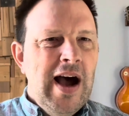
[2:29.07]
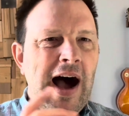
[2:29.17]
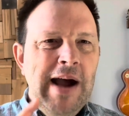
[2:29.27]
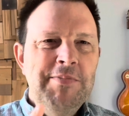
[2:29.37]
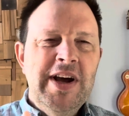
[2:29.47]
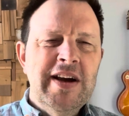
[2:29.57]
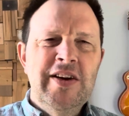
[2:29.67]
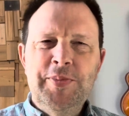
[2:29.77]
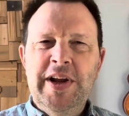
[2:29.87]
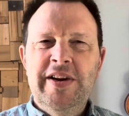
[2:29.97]
I'm not going to
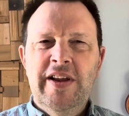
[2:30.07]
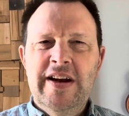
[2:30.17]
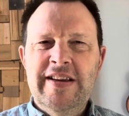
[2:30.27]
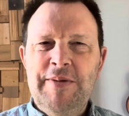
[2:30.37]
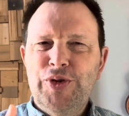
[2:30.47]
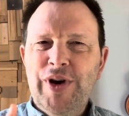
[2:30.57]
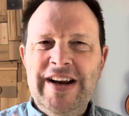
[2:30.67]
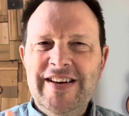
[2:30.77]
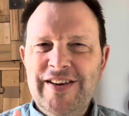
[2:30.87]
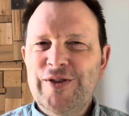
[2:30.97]
spend a lot of time trying
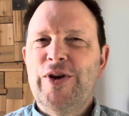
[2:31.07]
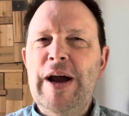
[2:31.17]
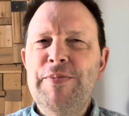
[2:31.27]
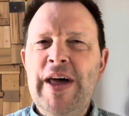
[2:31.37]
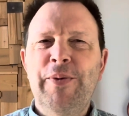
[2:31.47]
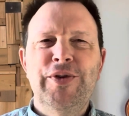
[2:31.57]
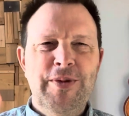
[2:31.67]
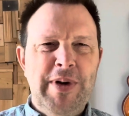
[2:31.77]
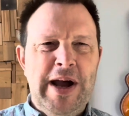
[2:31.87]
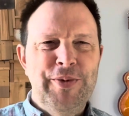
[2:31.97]
to describe that which the
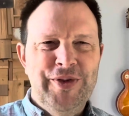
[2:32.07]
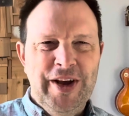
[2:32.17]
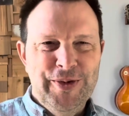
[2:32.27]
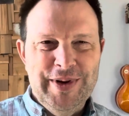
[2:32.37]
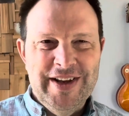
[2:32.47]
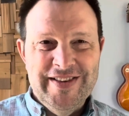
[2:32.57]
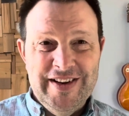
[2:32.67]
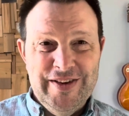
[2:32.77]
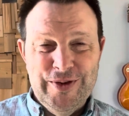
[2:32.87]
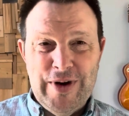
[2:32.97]
Bible tells me is
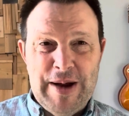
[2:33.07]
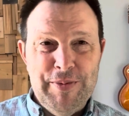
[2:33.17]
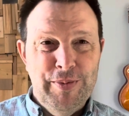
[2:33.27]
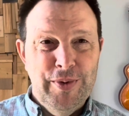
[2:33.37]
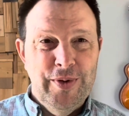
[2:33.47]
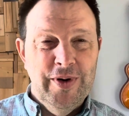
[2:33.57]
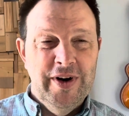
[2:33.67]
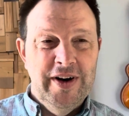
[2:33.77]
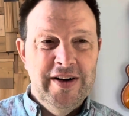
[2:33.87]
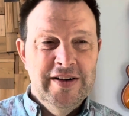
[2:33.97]
indescribable or